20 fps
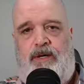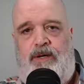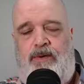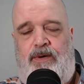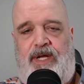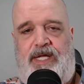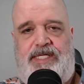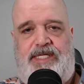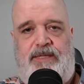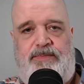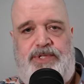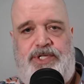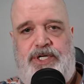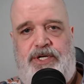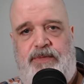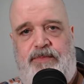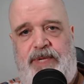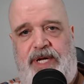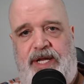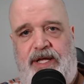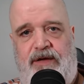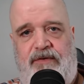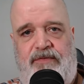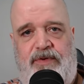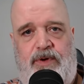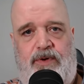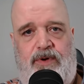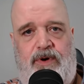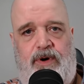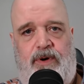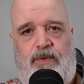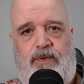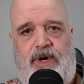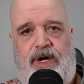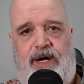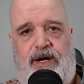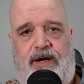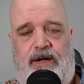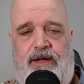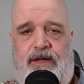Well, as I'm sure many of you are
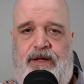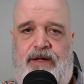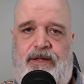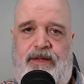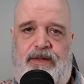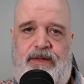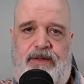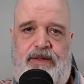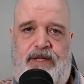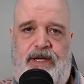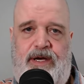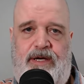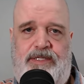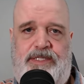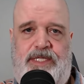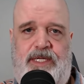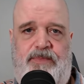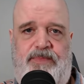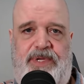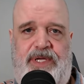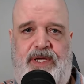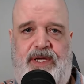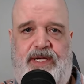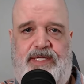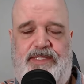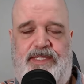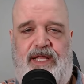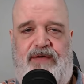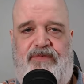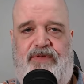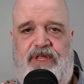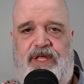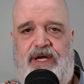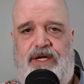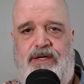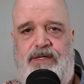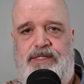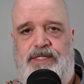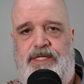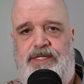aware, the RCMP has leveled
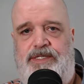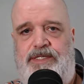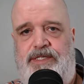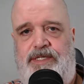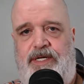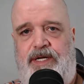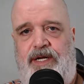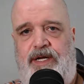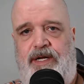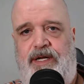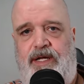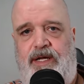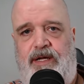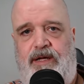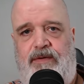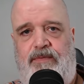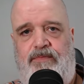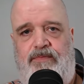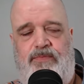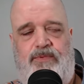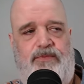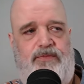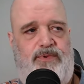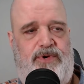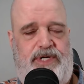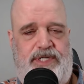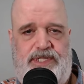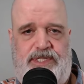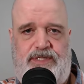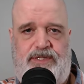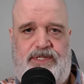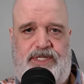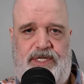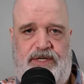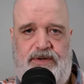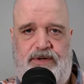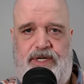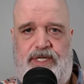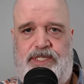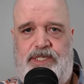accusations at India, pretty
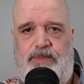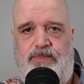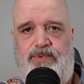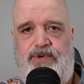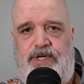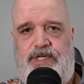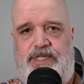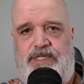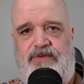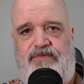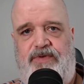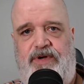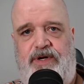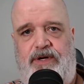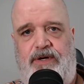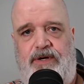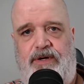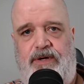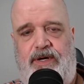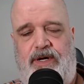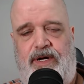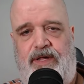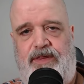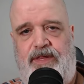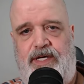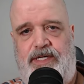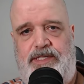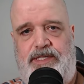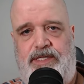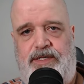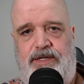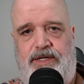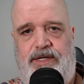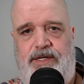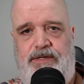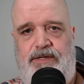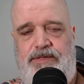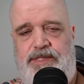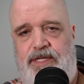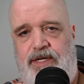serious and pretty severe uh, things they're
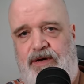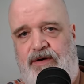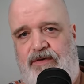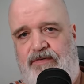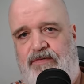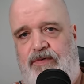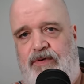accused of.